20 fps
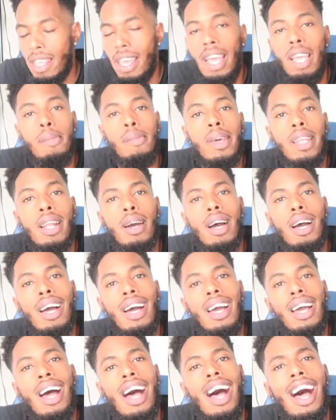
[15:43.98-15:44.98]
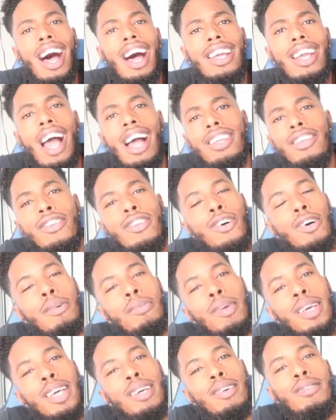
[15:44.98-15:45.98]
Hey, man, how you
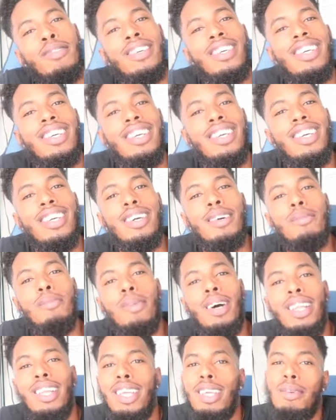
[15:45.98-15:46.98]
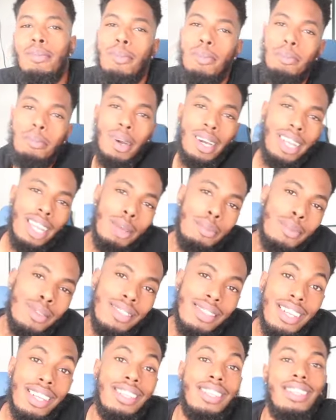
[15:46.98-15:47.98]
doing, man? My name
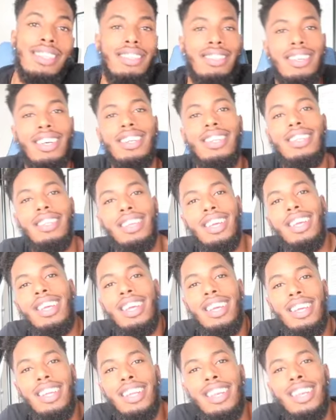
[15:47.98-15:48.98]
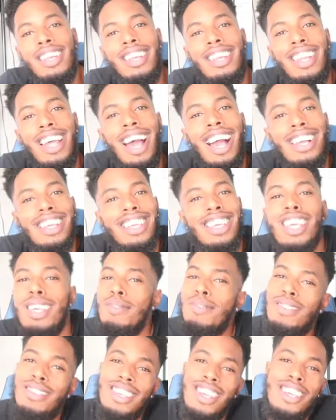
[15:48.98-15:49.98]
is such and such. I
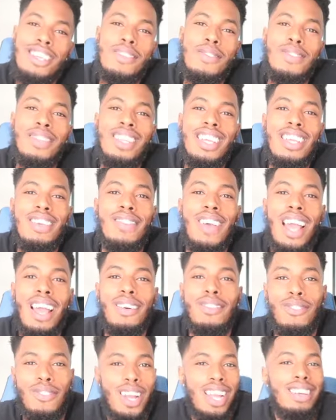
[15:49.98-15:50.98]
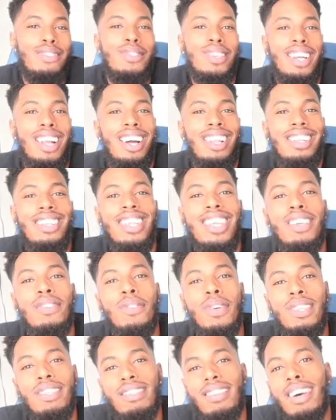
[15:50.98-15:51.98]
keep seeing you leave at right when I
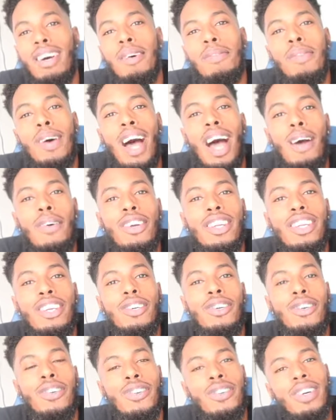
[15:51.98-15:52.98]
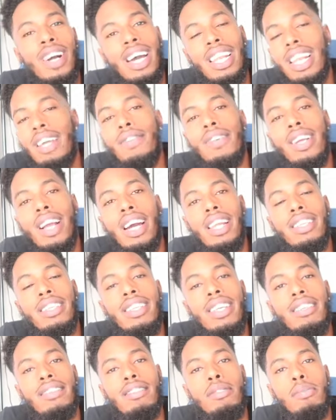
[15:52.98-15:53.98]
leave. What's up? How are you? I never got
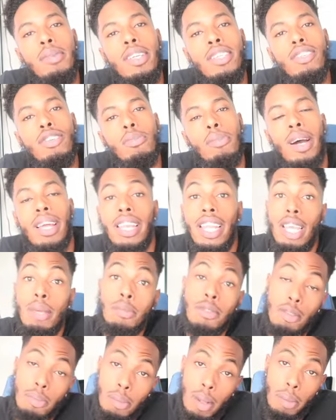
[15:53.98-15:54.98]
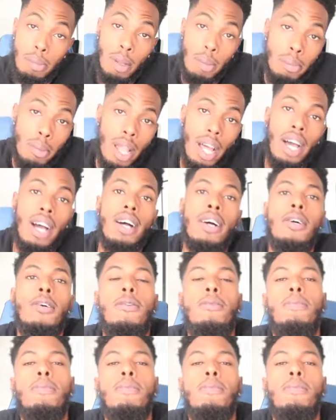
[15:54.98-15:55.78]
a chance to meet you. My name is blah, blah, blah.